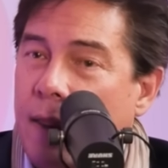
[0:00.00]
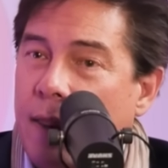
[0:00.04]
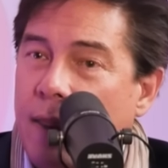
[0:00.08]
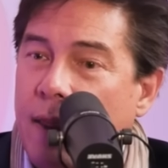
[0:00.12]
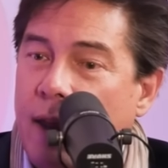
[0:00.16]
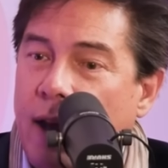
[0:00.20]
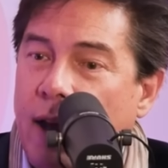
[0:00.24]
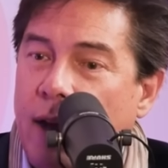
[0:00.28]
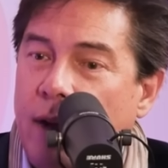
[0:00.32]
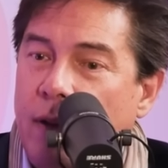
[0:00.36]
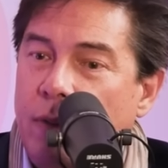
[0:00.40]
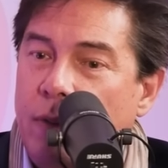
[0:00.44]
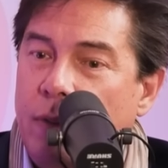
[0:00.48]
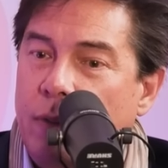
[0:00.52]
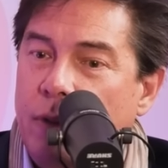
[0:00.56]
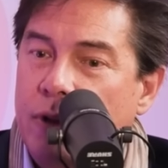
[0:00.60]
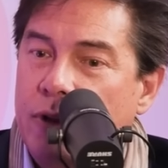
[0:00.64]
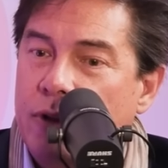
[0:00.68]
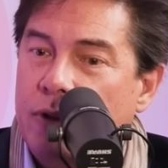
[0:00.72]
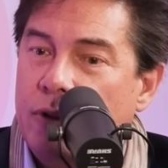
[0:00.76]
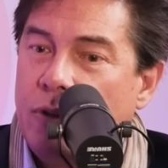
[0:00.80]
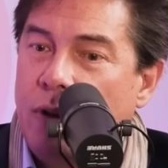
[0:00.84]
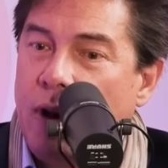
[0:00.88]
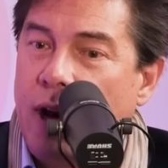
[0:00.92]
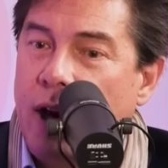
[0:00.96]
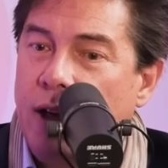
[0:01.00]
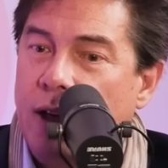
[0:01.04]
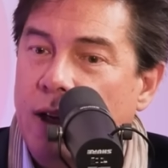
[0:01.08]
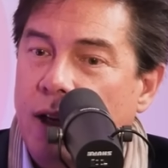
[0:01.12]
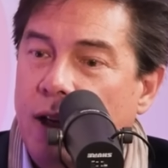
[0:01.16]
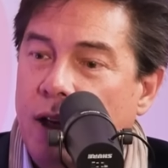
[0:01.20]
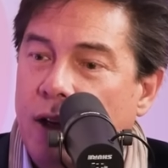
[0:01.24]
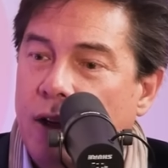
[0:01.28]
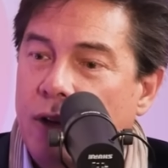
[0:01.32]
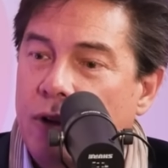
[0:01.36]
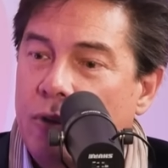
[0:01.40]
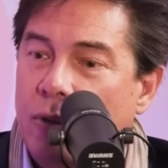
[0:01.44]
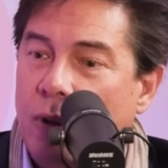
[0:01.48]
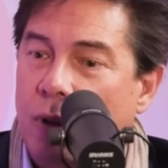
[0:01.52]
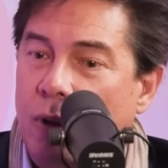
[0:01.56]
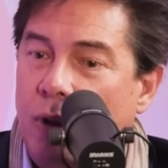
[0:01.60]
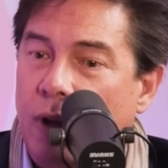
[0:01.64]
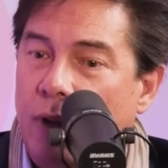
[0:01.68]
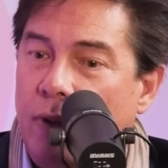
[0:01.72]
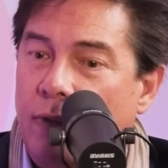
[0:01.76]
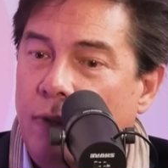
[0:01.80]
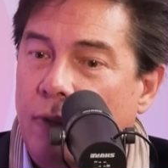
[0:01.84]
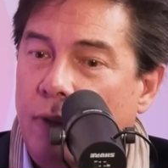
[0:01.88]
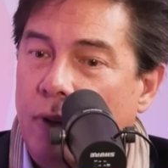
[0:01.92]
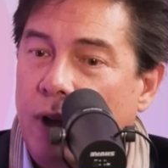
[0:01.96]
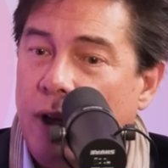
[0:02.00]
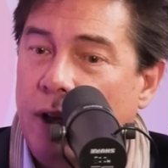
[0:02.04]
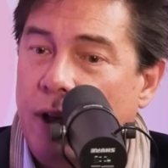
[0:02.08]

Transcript: that was trying to get control of